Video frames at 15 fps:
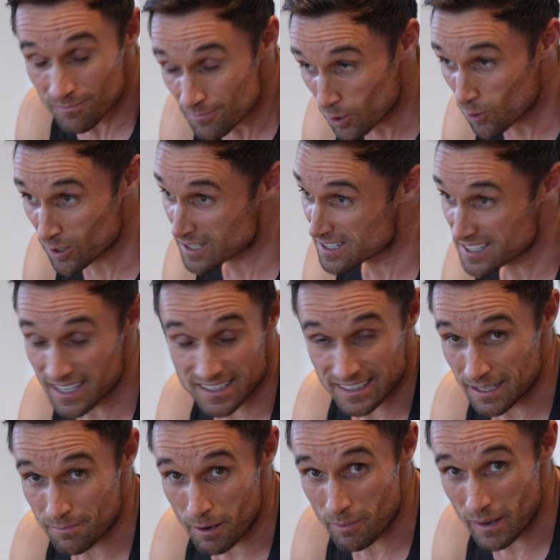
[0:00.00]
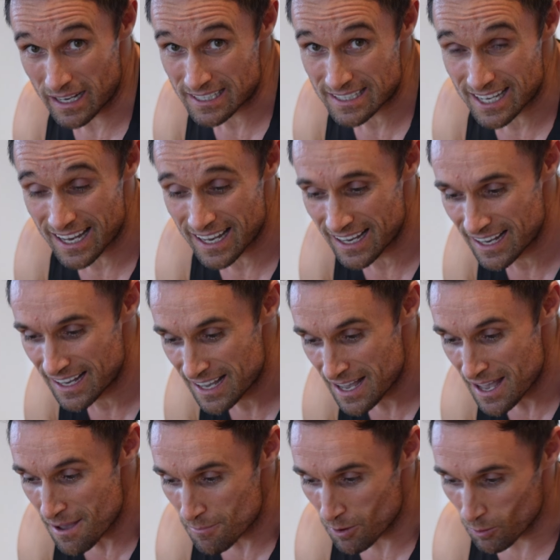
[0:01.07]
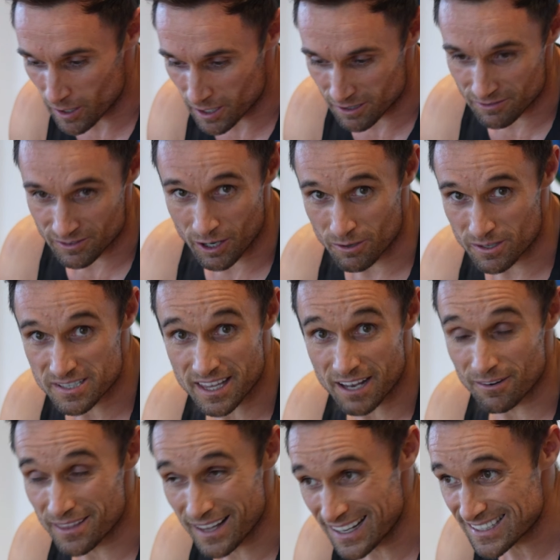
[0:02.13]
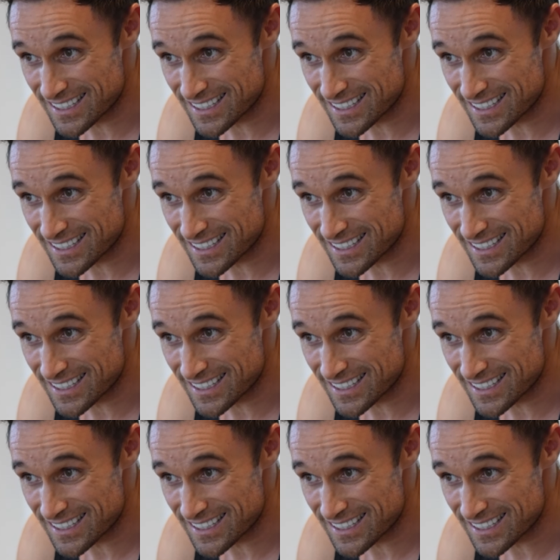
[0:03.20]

all I can say is I did my best. But what you'll have noticed there on that